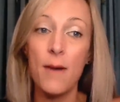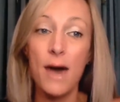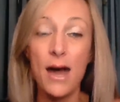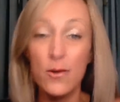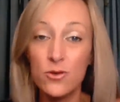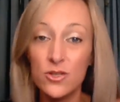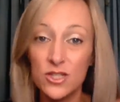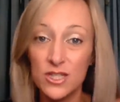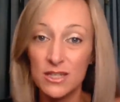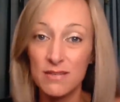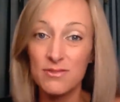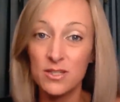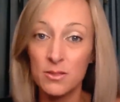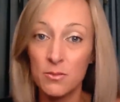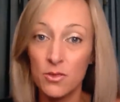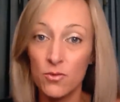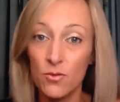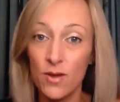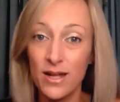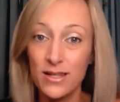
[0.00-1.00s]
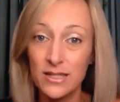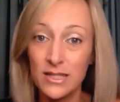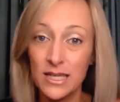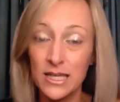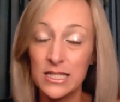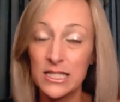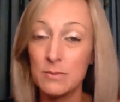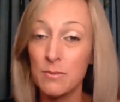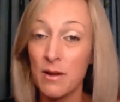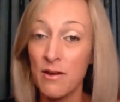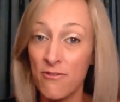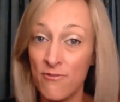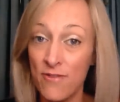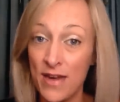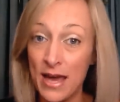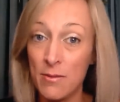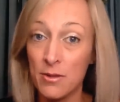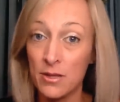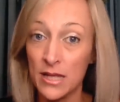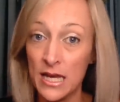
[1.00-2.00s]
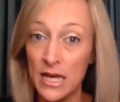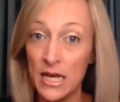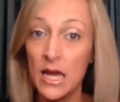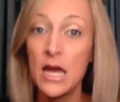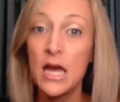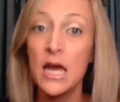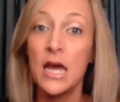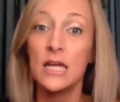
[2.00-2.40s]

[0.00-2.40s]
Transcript: I received some threats against my family.